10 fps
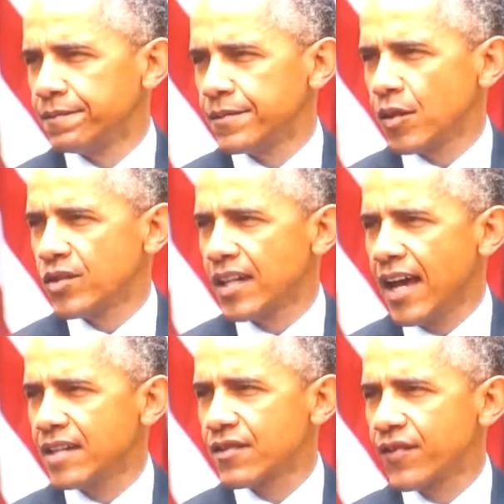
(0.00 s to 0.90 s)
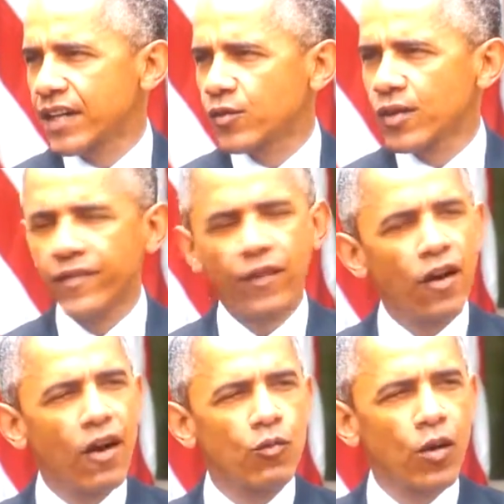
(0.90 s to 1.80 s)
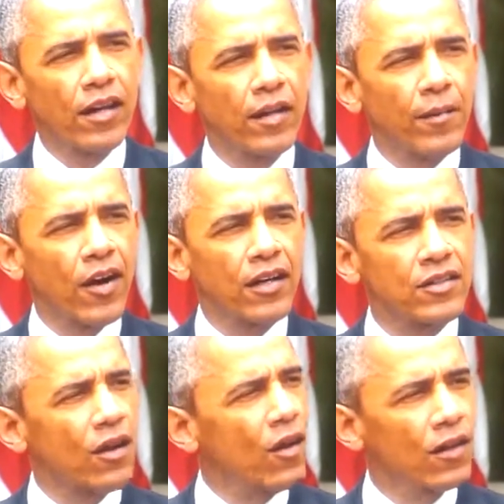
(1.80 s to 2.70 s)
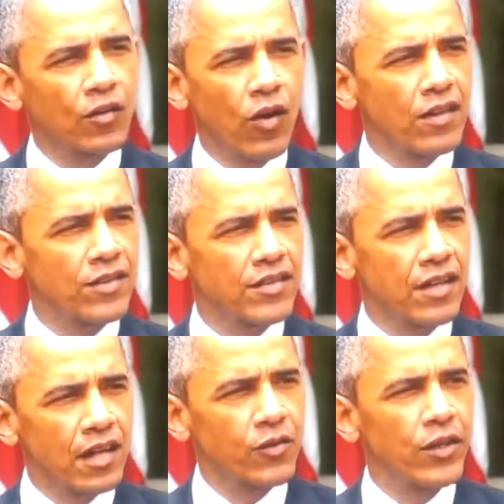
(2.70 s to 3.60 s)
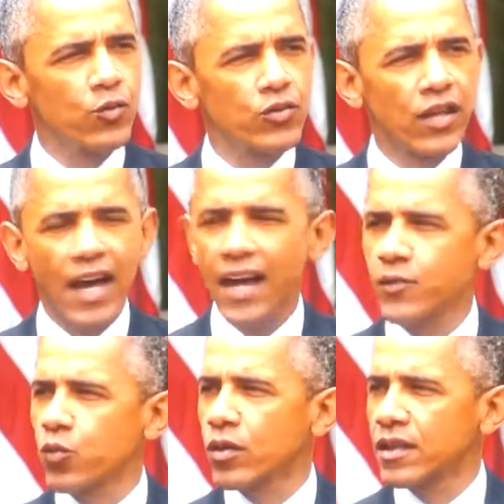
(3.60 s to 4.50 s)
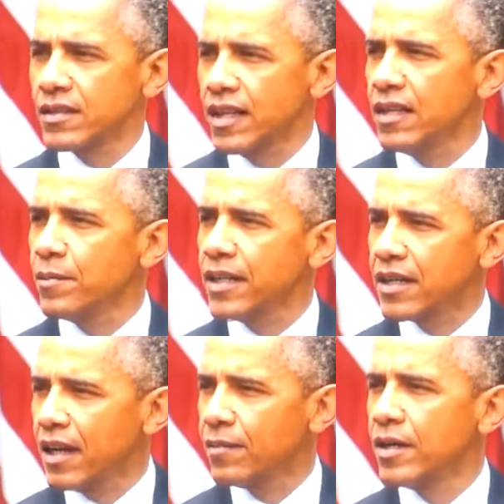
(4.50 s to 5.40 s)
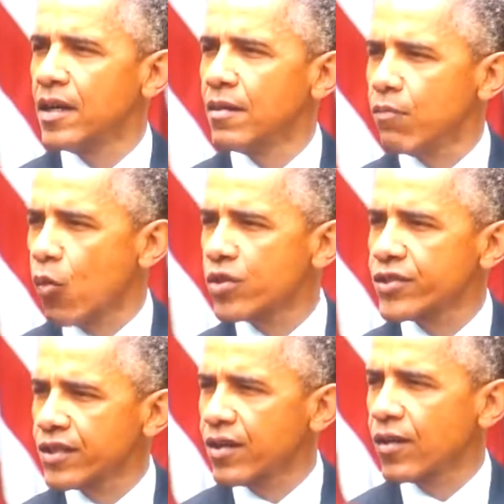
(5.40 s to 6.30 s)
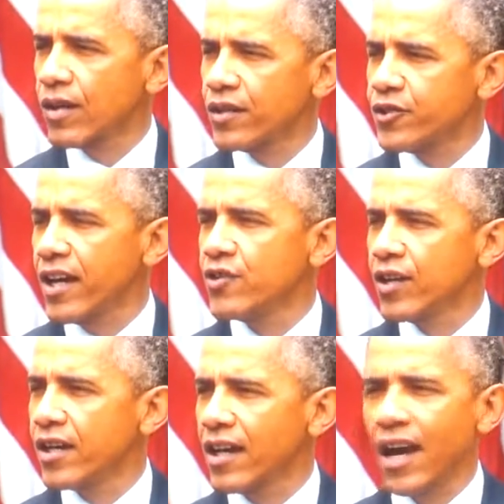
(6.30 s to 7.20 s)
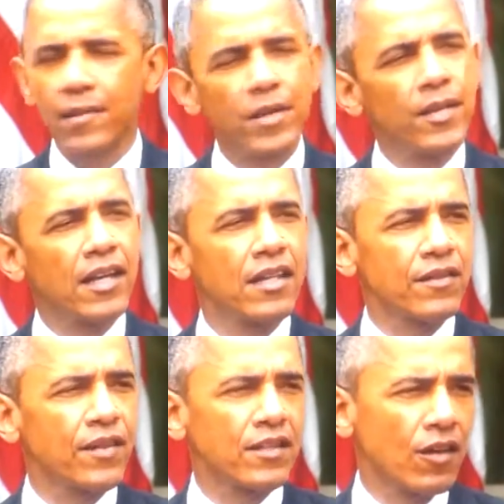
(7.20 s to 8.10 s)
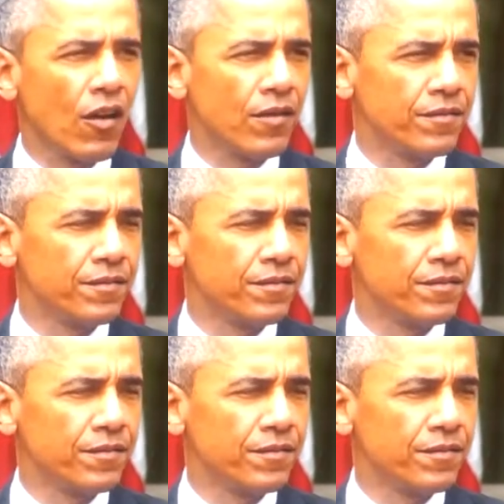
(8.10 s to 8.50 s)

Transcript: So today is a victory for hardworking Americans all across this country whose lives will continue to become more secure in a changing economy because of this law.